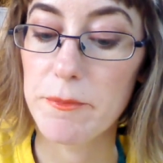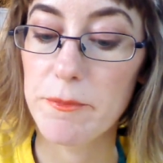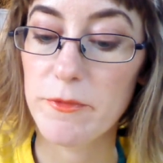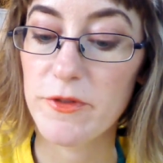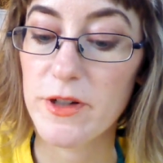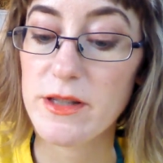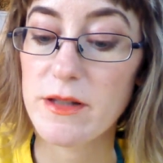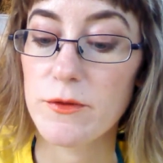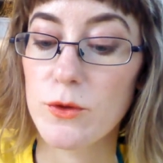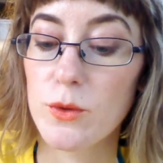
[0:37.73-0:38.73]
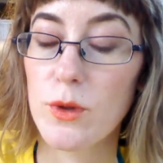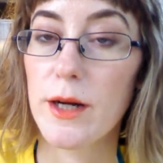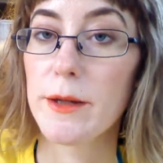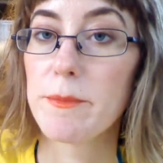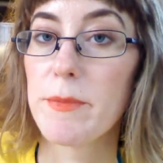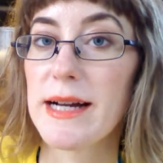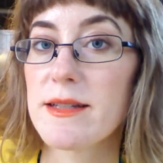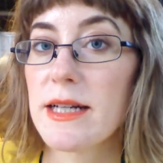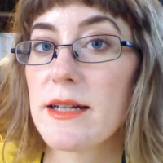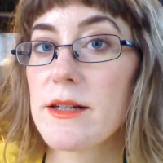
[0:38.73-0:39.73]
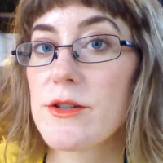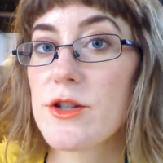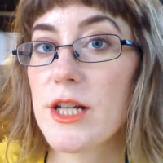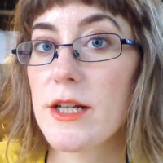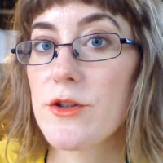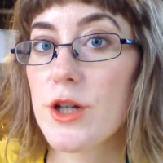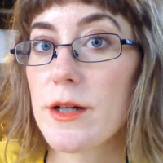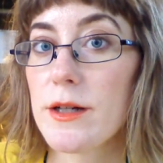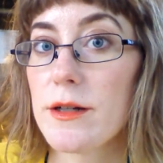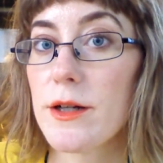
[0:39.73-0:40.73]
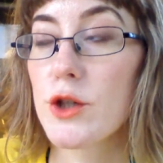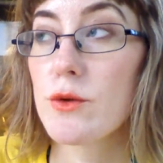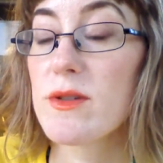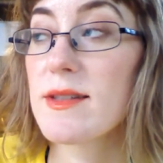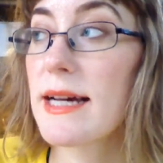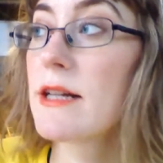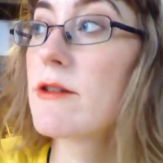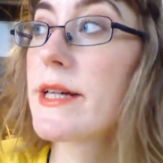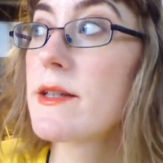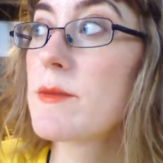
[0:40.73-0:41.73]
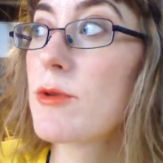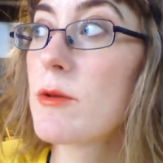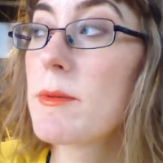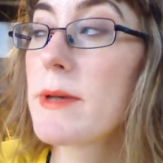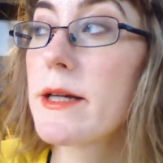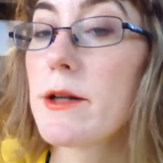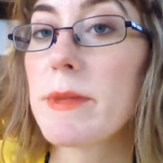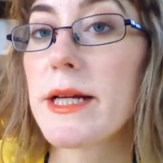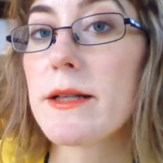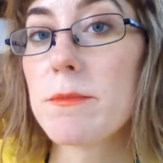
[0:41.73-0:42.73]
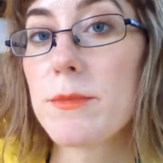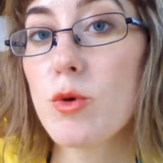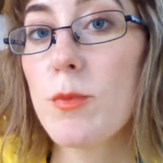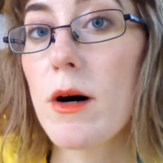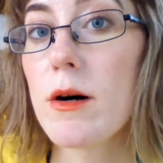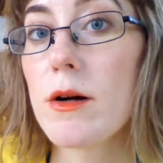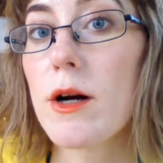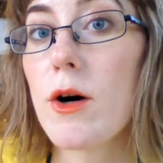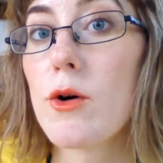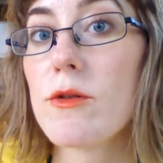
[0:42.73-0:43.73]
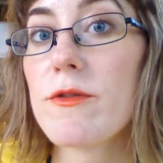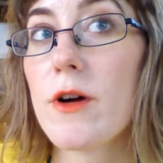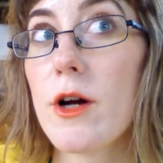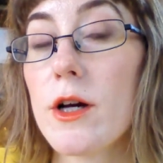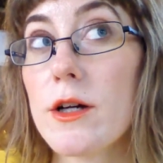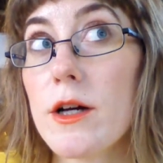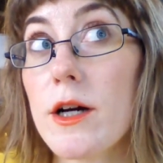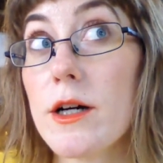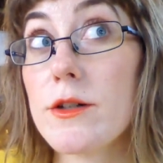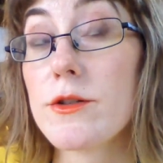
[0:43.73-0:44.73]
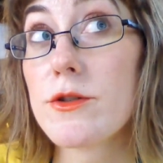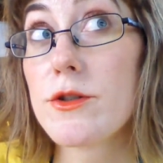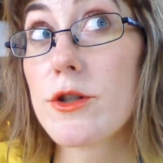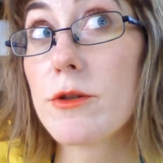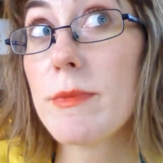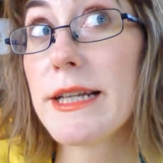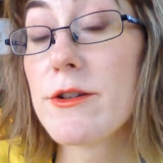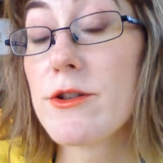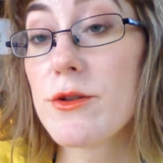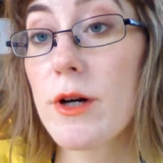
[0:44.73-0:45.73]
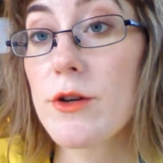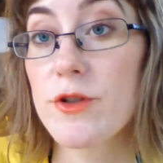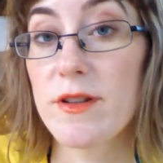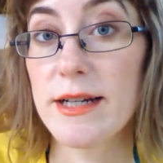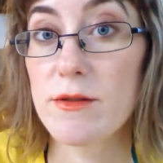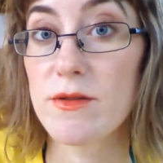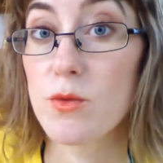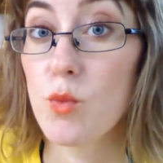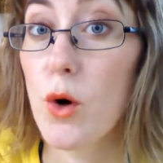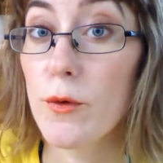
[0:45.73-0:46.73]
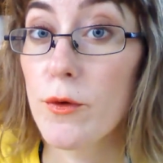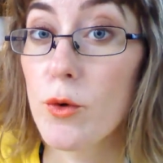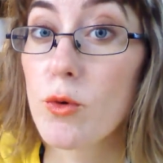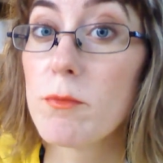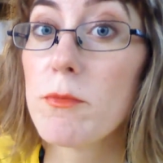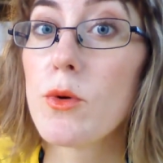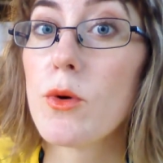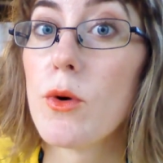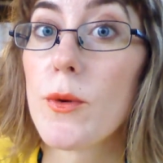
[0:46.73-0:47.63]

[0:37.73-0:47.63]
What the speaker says: First of all, as an English teacher, your salary is probably going to be in the ballpark of 2,200,000 won or more.